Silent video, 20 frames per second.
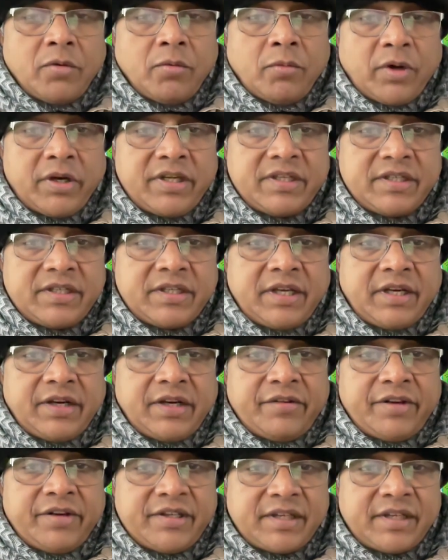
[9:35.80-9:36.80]
What is the
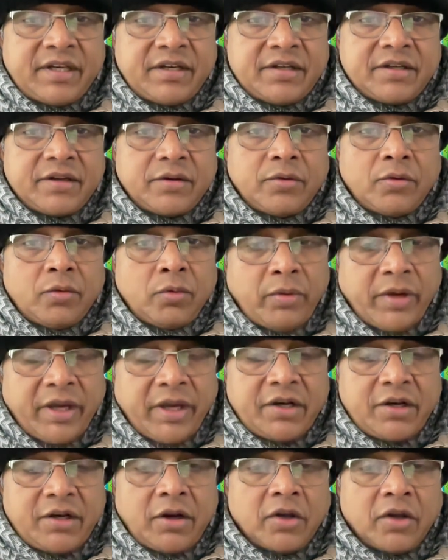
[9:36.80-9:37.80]
recent
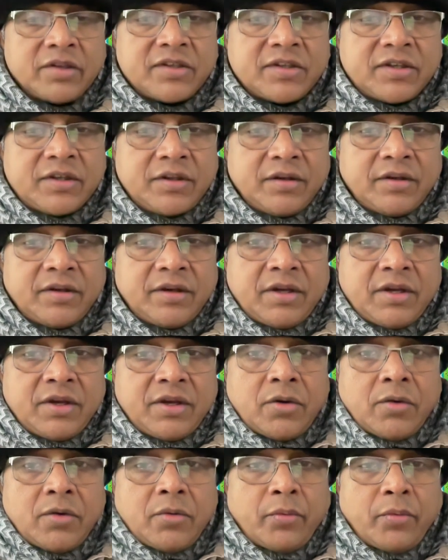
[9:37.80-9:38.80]
weight loss?
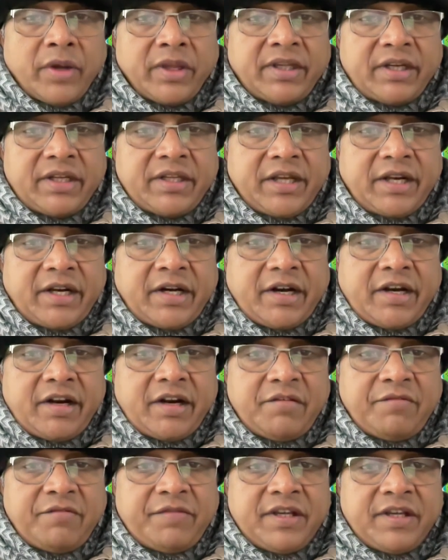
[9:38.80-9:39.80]
Whether there are
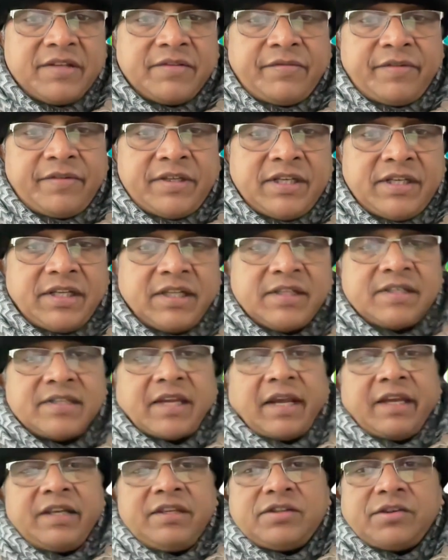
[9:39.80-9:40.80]
any physical
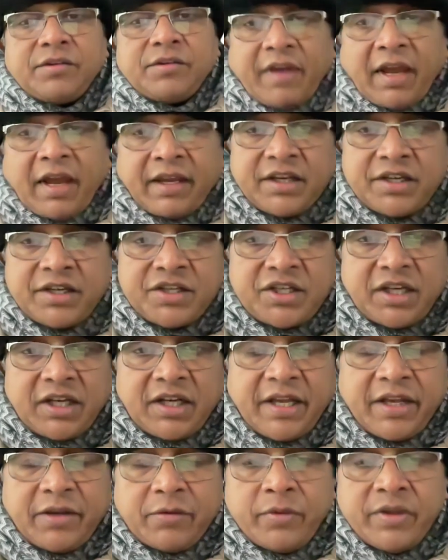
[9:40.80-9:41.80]
signs of
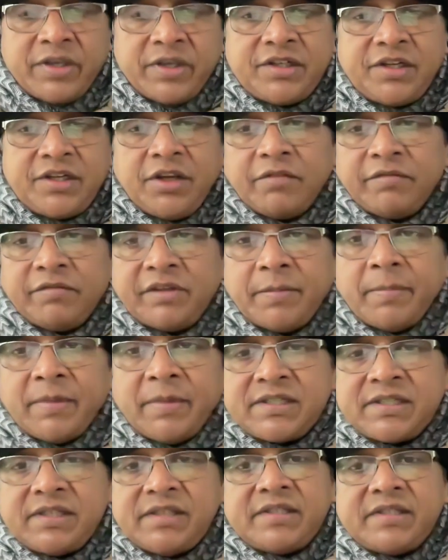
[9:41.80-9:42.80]
cachexia like wasting of the
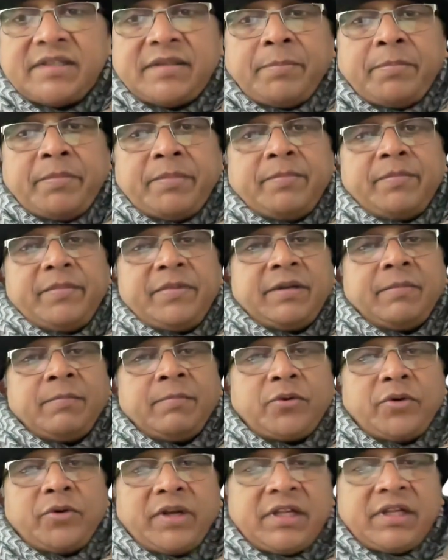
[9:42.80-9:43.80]
muscles, the
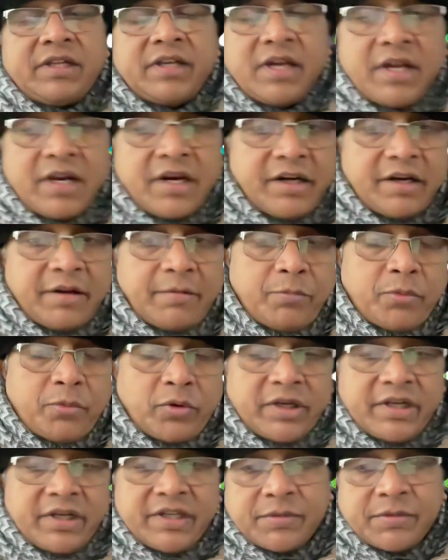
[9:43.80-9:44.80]

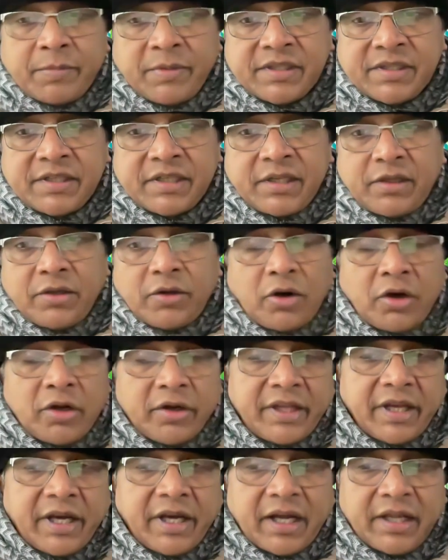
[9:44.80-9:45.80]
temporalis muscle
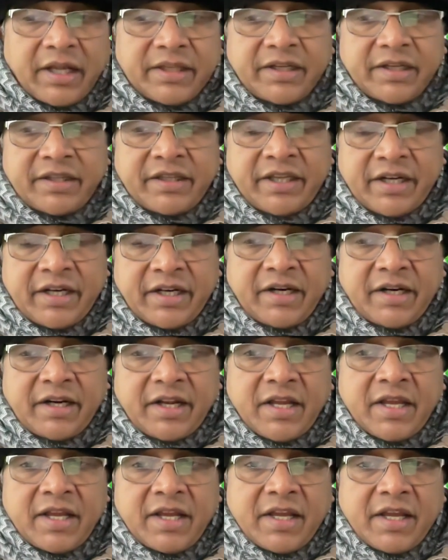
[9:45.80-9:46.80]
or the other
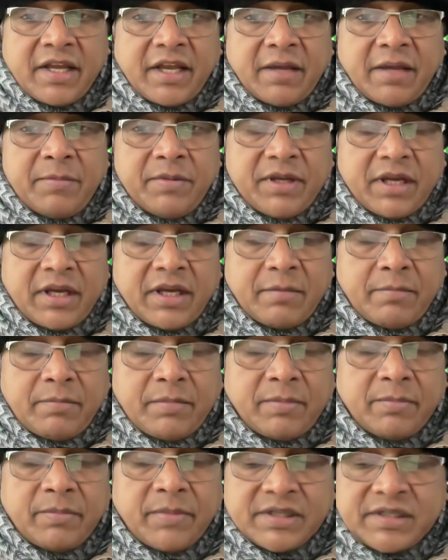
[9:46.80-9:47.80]
thinner
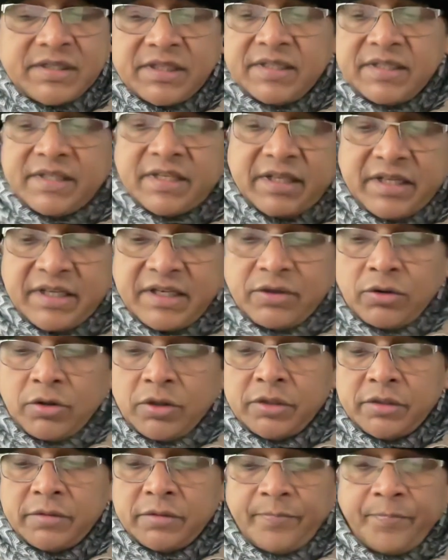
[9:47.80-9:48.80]
muscles and
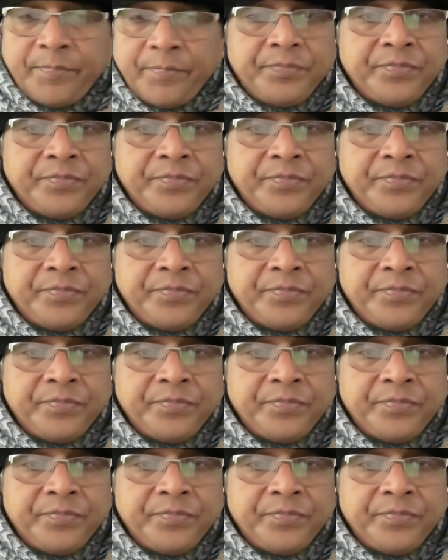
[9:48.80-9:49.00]
all.